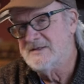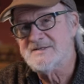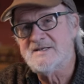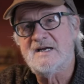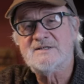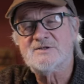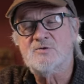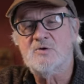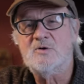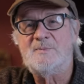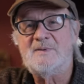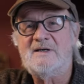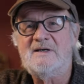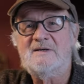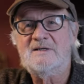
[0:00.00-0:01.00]
This next
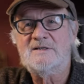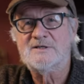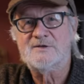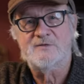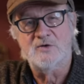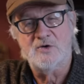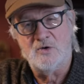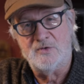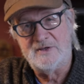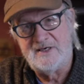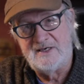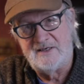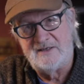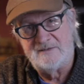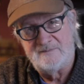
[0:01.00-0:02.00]
grouping is
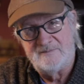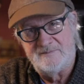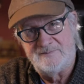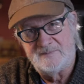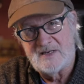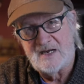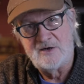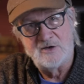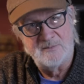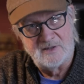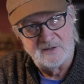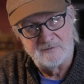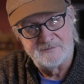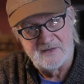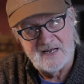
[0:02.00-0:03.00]
Vernonia iron
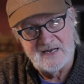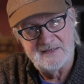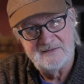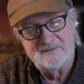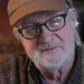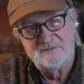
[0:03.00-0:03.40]
butterfly